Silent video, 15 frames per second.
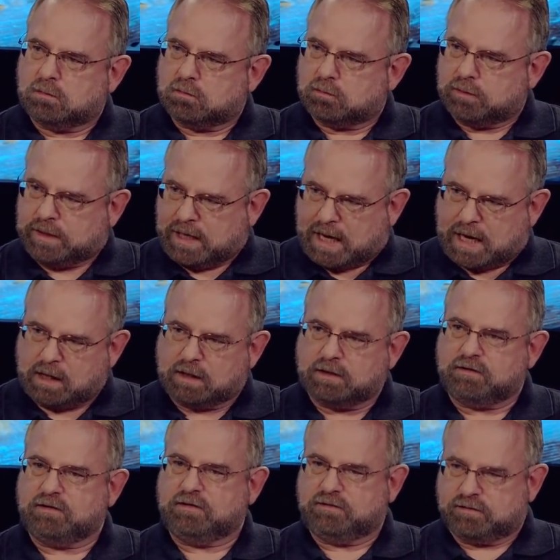
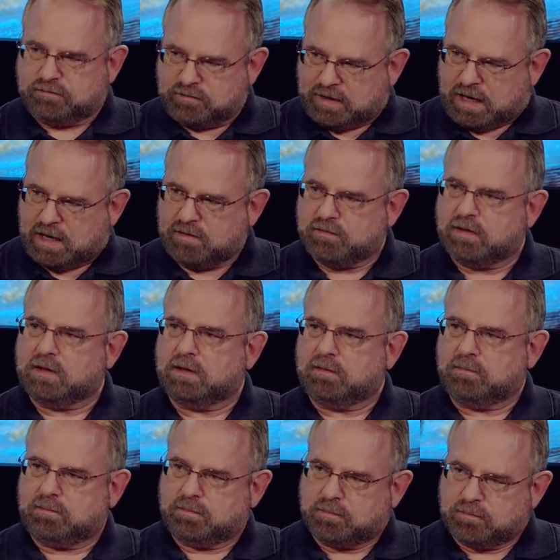realities of David
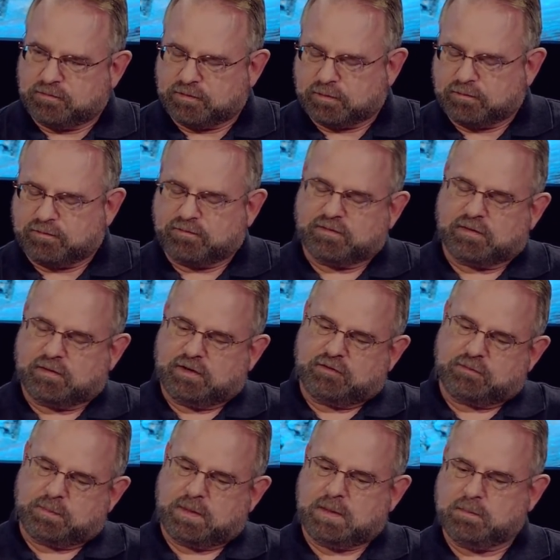and yes. various
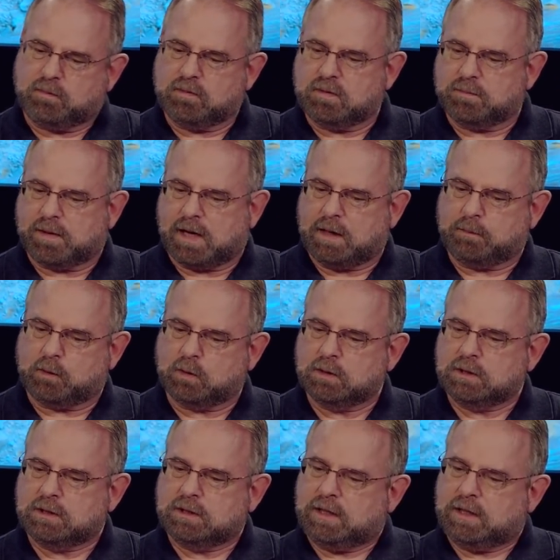people in the Bible.